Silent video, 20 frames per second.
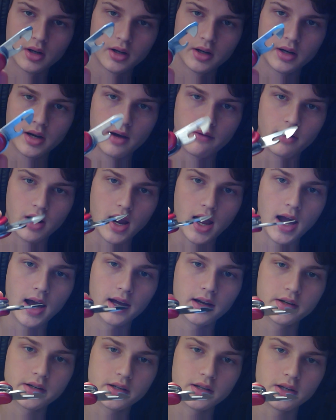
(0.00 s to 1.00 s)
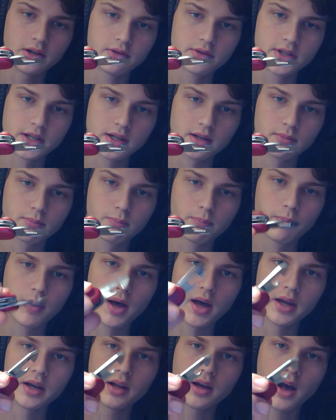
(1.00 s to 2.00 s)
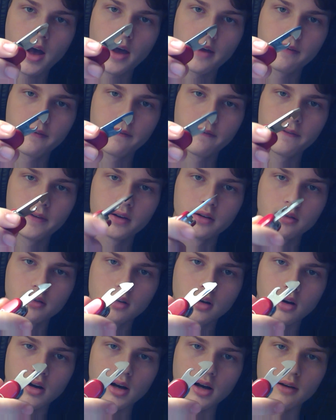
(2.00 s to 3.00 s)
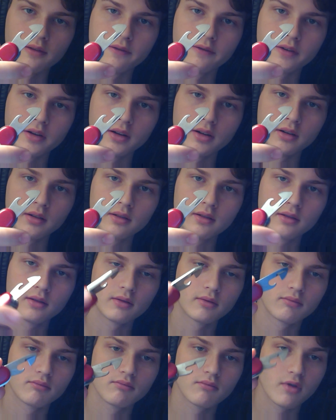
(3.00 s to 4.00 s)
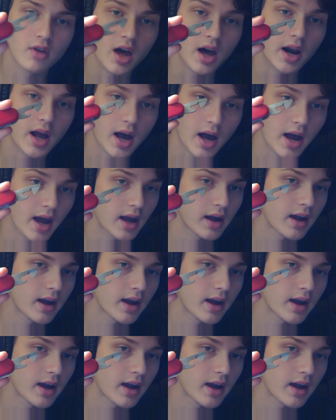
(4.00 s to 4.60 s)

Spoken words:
Never had to use it, but I feel confident that I